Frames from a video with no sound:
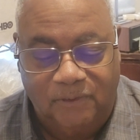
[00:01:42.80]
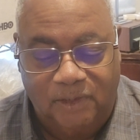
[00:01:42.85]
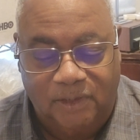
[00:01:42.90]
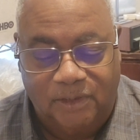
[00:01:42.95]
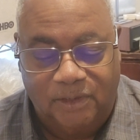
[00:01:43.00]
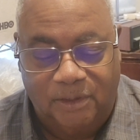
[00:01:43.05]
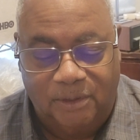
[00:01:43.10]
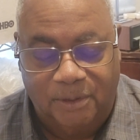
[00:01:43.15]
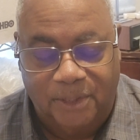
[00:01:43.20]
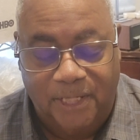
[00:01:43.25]

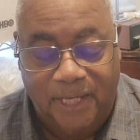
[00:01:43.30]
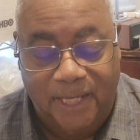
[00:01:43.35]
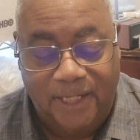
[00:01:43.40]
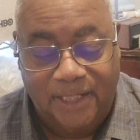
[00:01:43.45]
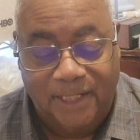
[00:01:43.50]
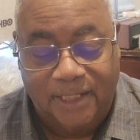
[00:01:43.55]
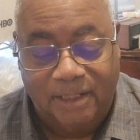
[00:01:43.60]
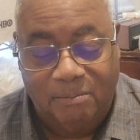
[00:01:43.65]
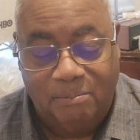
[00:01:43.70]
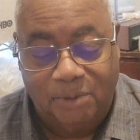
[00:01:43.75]
so he had
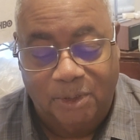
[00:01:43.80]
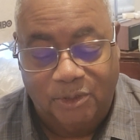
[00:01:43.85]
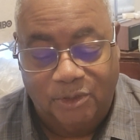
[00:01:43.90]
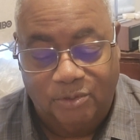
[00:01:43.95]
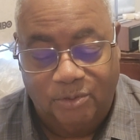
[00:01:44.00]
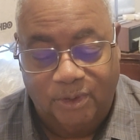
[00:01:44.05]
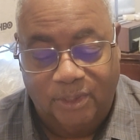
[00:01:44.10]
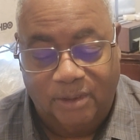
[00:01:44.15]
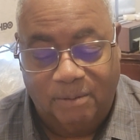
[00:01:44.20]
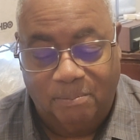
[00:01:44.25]
to get a
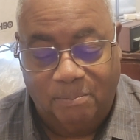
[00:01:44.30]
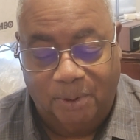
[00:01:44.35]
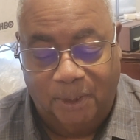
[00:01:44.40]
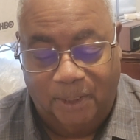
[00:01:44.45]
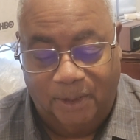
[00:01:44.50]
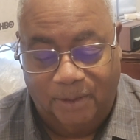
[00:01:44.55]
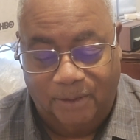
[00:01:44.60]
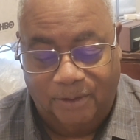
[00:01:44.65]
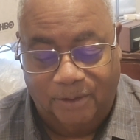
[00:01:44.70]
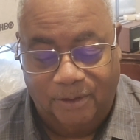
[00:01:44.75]
mystery
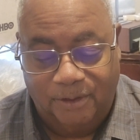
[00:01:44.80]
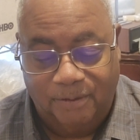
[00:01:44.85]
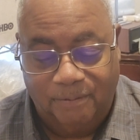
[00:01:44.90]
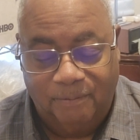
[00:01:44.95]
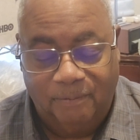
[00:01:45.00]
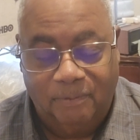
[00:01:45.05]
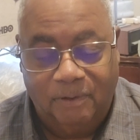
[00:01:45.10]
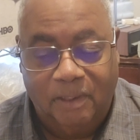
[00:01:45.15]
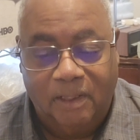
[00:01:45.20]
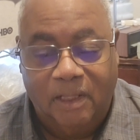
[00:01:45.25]
competitor.
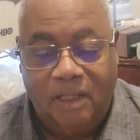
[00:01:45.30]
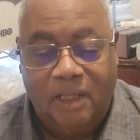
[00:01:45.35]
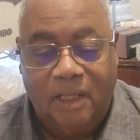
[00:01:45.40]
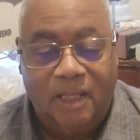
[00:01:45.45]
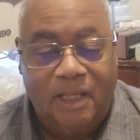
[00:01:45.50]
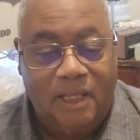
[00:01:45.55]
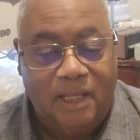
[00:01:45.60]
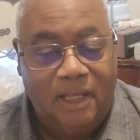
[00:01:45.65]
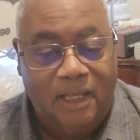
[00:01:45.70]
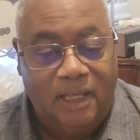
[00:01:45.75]

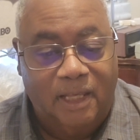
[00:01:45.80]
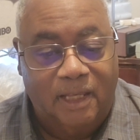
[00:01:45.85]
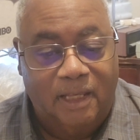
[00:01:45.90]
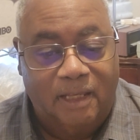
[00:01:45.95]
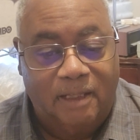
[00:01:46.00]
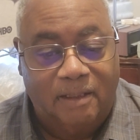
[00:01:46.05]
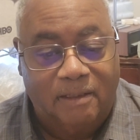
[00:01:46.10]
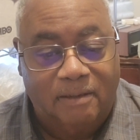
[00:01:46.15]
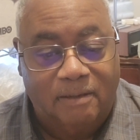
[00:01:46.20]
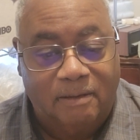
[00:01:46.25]

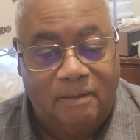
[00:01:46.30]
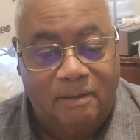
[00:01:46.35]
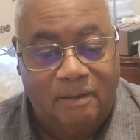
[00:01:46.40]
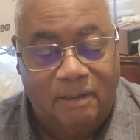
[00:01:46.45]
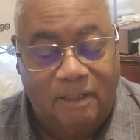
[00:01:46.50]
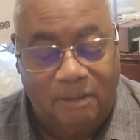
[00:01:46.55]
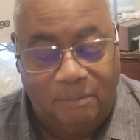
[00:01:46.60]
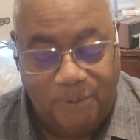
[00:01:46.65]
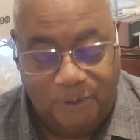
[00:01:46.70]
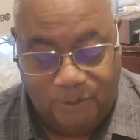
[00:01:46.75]
And
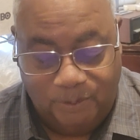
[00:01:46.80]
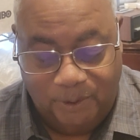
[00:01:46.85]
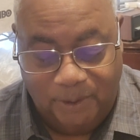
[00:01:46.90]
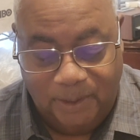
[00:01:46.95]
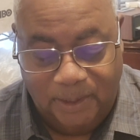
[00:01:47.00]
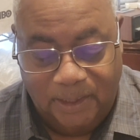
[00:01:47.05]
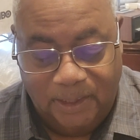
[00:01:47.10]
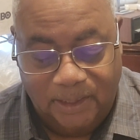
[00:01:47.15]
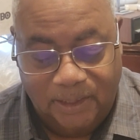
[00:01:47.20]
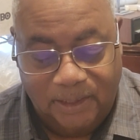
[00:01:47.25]
in
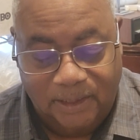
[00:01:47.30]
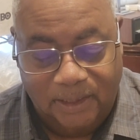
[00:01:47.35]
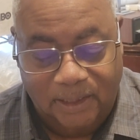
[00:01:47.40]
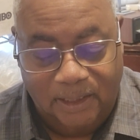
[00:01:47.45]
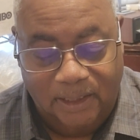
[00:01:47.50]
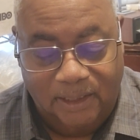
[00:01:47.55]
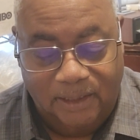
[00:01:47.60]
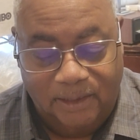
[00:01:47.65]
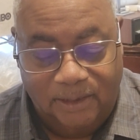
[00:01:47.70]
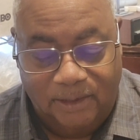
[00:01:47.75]
between this,
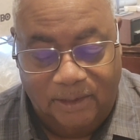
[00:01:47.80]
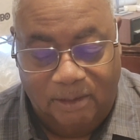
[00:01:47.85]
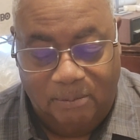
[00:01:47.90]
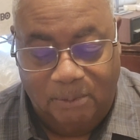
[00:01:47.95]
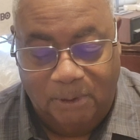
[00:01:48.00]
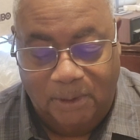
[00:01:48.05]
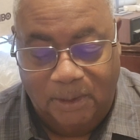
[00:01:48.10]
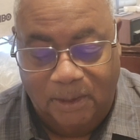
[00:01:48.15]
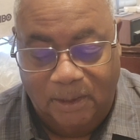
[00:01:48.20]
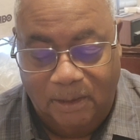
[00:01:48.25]

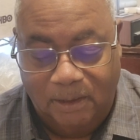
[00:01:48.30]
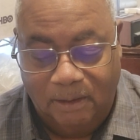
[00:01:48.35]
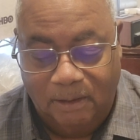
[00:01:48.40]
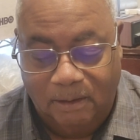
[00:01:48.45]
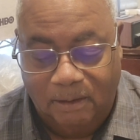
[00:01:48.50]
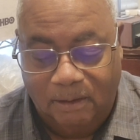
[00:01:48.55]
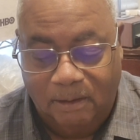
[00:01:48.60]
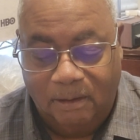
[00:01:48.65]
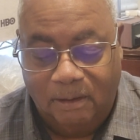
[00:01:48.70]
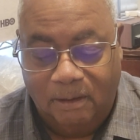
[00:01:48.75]
Jimmy
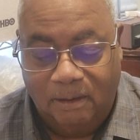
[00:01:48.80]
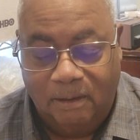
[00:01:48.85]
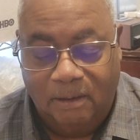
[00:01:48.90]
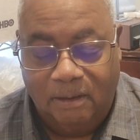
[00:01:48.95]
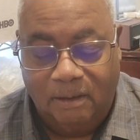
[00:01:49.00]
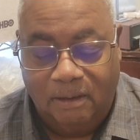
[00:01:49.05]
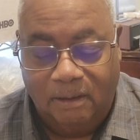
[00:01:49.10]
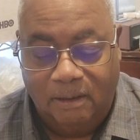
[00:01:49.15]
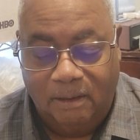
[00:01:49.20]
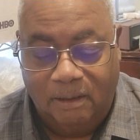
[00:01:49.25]

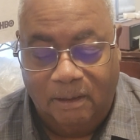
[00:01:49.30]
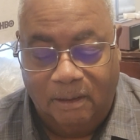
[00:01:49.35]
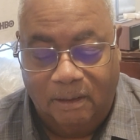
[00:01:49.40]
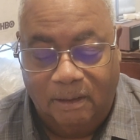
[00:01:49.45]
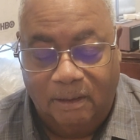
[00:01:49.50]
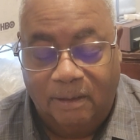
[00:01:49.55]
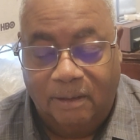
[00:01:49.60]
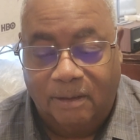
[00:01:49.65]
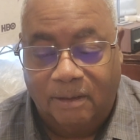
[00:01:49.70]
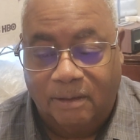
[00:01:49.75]

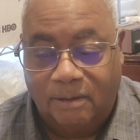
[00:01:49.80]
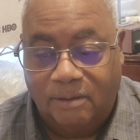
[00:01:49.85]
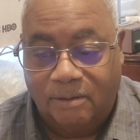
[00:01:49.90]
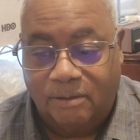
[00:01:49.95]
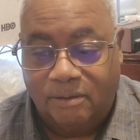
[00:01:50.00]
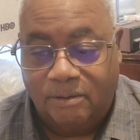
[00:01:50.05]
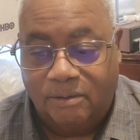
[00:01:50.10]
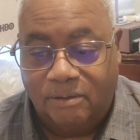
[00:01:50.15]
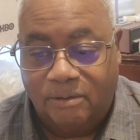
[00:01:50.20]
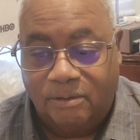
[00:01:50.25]

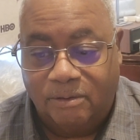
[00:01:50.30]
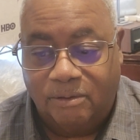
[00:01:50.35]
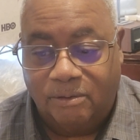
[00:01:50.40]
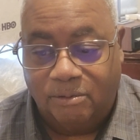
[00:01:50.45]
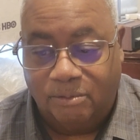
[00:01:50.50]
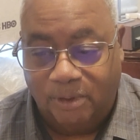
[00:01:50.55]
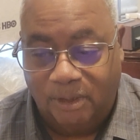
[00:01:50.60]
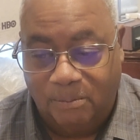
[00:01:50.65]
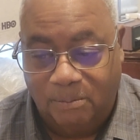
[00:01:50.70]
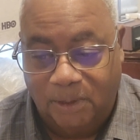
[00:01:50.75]
is
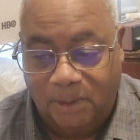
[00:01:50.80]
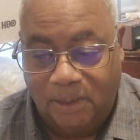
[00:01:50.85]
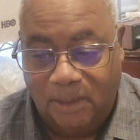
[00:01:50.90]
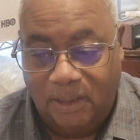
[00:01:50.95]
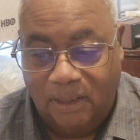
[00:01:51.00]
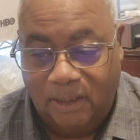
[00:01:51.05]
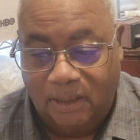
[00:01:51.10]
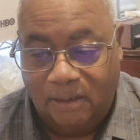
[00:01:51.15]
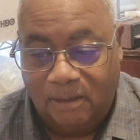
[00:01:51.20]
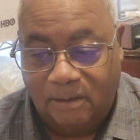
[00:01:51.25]

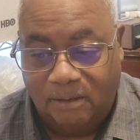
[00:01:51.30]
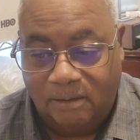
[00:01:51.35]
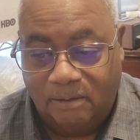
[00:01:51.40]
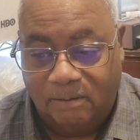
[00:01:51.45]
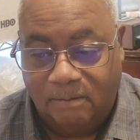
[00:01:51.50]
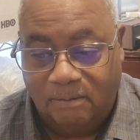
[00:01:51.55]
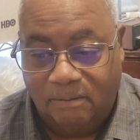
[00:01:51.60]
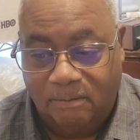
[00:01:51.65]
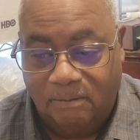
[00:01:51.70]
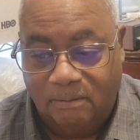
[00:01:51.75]
screaming at
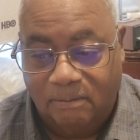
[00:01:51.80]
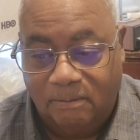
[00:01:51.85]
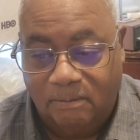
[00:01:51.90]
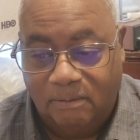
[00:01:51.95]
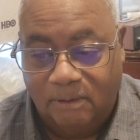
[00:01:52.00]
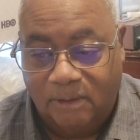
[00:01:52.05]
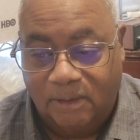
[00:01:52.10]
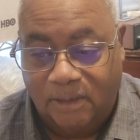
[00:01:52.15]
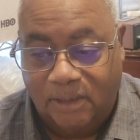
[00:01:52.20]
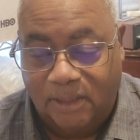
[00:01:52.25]

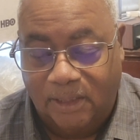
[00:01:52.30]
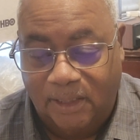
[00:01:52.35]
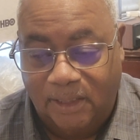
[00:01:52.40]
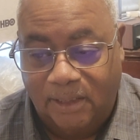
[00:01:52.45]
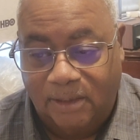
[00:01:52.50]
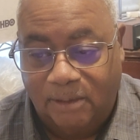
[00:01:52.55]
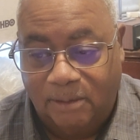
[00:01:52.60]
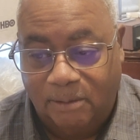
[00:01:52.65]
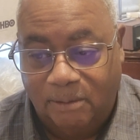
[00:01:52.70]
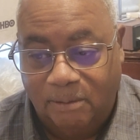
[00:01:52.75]

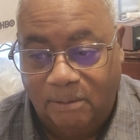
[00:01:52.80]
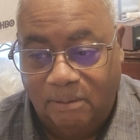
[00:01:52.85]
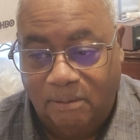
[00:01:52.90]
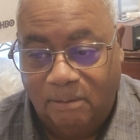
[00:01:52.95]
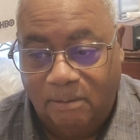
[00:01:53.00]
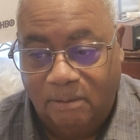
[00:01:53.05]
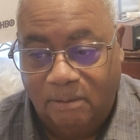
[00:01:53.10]
Keanu.